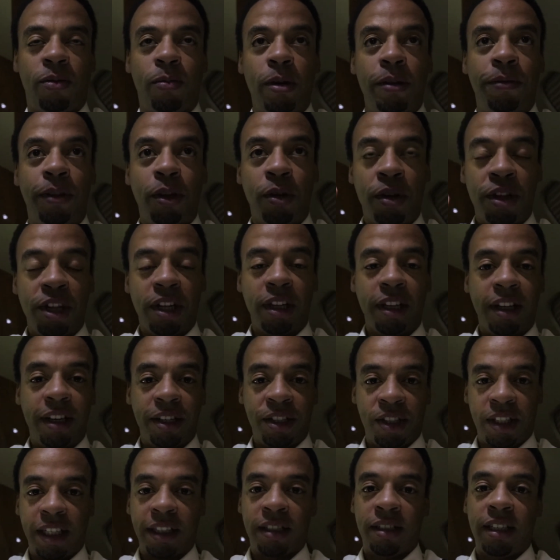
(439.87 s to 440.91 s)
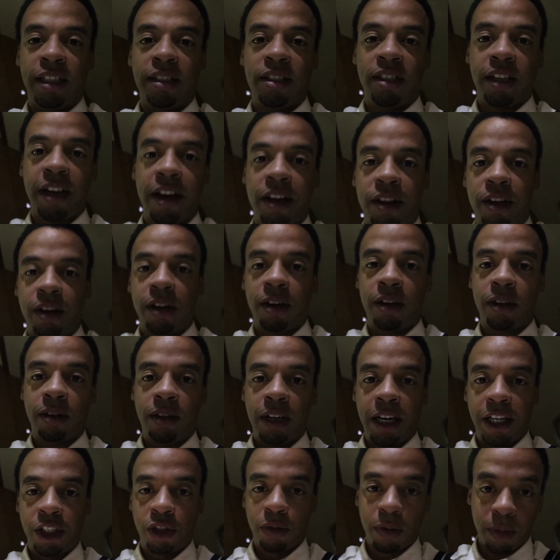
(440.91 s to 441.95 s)
we flew in the Lear 60 together. You
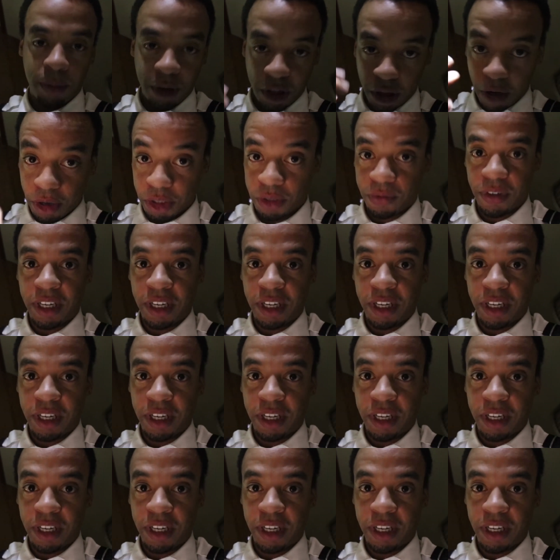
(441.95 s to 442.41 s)
guys remember those